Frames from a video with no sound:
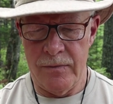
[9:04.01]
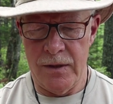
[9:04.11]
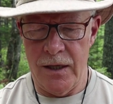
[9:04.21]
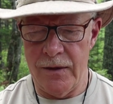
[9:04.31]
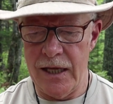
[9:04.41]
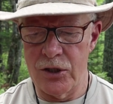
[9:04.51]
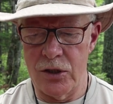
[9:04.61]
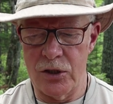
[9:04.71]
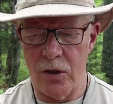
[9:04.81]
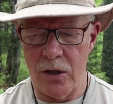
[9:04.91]
yeah, that's
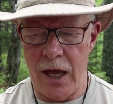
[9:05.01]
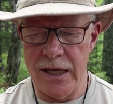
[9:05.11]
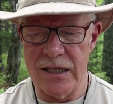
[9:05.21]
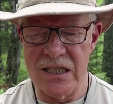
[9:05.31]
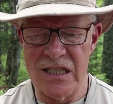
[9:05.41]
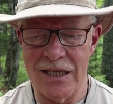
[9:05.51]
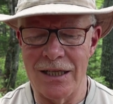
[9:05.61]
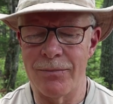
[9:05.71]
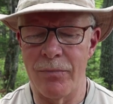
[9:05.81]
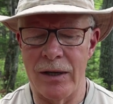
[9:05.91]
just not, I can
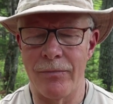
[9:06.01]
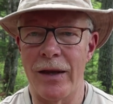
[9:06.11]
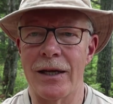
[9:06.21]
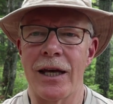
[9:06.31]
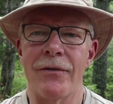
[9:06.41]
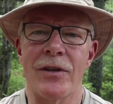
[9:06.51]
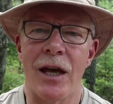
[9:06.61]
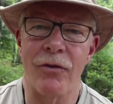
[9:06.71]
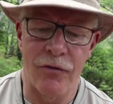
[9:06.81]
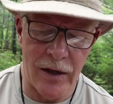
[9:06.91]
see it, but I'd have to
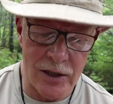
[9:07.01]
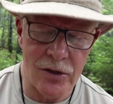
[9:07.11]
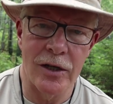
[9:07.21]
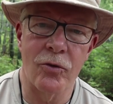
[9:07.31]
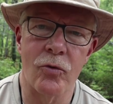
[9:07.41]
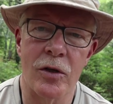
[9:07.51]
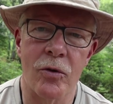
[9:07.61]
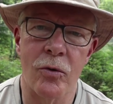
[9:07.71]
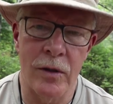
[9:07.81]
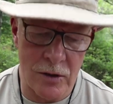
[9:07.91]
have a flashlight out
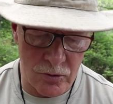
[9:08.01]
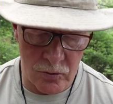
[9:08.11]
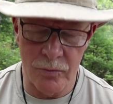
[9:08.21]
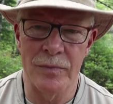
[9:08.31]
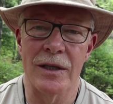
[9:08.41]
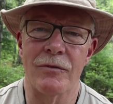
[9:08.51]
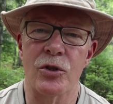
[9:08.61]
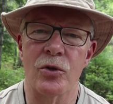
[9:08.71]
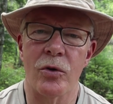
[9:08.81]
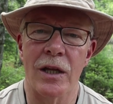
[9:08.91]
here to be able
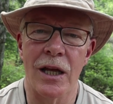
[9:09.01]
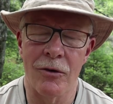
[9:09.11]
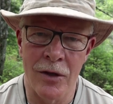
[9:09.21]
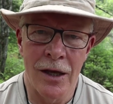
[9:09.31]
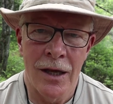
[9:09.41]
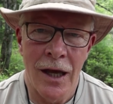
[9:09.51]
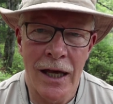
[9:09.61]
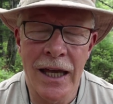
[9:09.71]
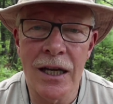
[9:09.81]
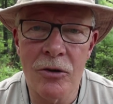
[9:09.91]
to show you that. I'll,
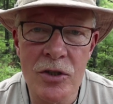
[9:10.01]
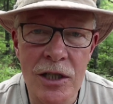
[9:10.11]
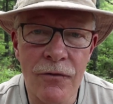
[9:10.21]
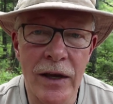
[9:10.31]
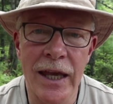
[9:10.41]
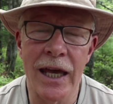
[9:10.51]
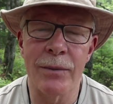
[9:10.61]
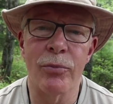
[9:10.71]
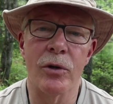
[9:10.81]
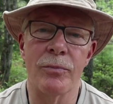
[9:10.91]
again, I'll see if I
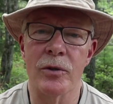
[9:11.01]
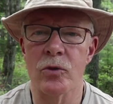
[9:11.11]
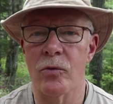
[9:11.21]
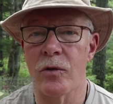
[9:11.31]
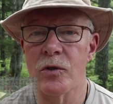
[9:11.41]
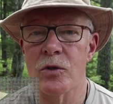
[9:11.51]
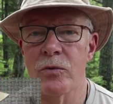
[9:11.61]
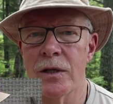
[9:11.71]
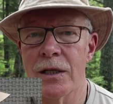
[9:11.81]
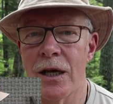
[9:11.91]
can't put a picture on the
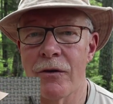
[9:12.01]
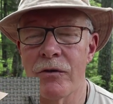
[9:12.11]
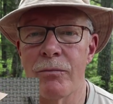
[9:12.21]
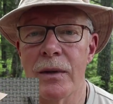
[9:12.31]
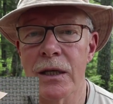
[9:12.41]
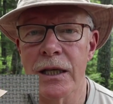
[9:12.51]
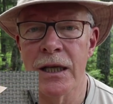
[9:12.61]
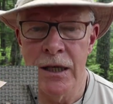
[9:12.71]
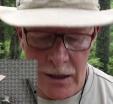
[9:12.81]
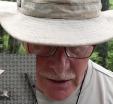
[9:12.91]
screen of the
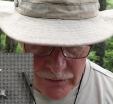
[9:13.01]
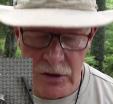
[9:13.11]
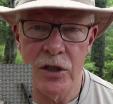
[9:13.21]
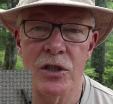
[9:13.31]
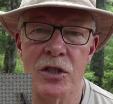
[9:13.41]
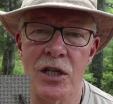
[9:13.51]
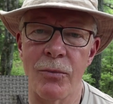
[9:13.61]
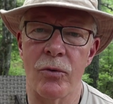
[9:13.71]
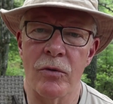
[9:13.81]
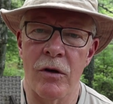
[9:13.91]
milling of a
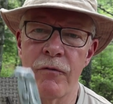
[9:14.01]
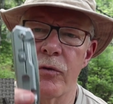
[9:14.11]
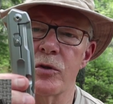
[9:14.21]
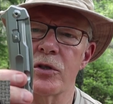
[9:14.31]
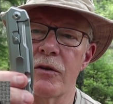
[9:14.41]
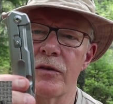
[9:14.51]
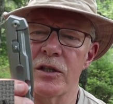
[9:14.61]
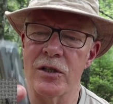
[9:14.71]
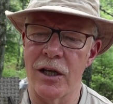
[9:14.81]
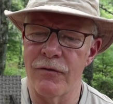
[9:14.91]
disassembled version of
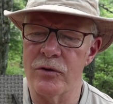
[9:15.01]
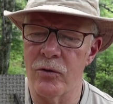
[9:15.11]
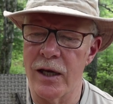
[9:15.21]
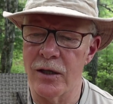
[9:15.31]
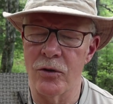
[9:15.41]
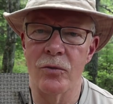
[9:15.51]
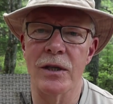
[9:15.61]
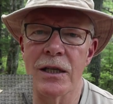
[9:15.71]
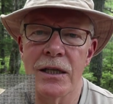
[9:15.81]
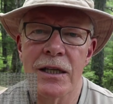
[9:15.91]
this knife so that you
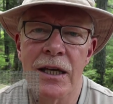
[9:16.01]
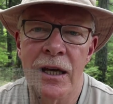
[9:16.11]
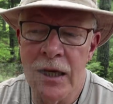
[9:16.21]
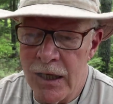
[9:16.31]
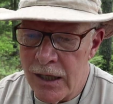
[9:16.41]
can, uh,